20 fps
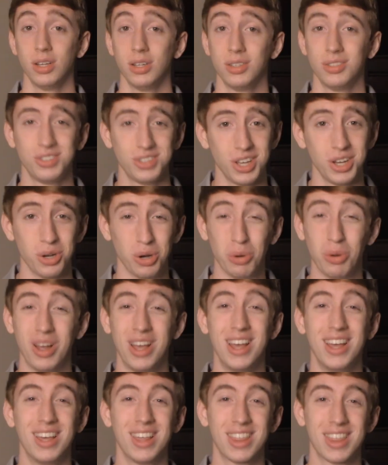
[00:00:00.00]
So,
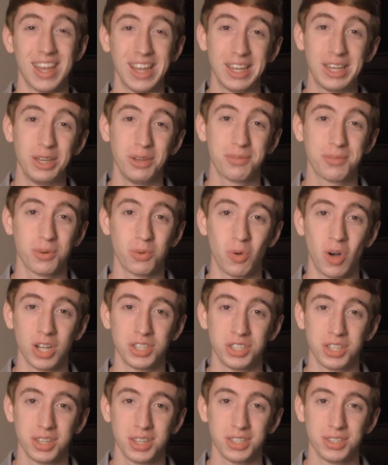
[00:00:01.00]
thank you for
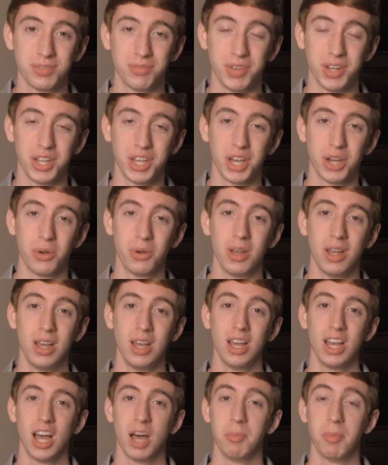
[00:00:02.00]
watching this video.
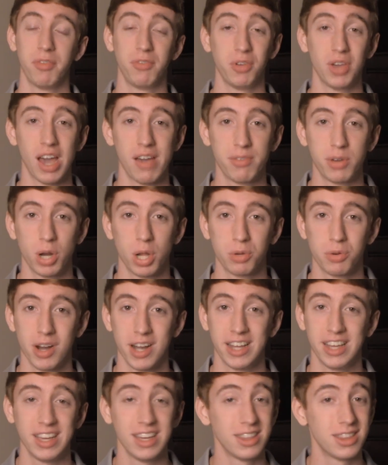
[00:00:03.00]
If you haven't
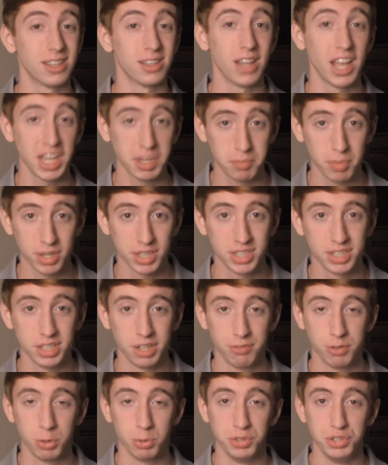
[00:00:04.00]
already, hit the like button
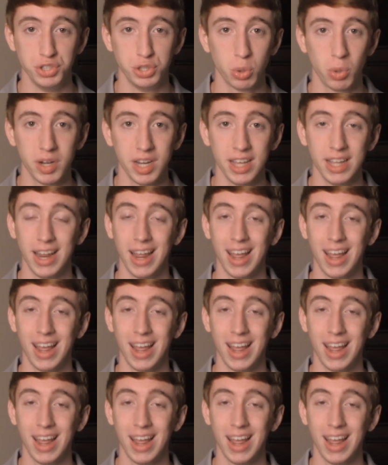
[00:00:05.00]
if you enjoyed it,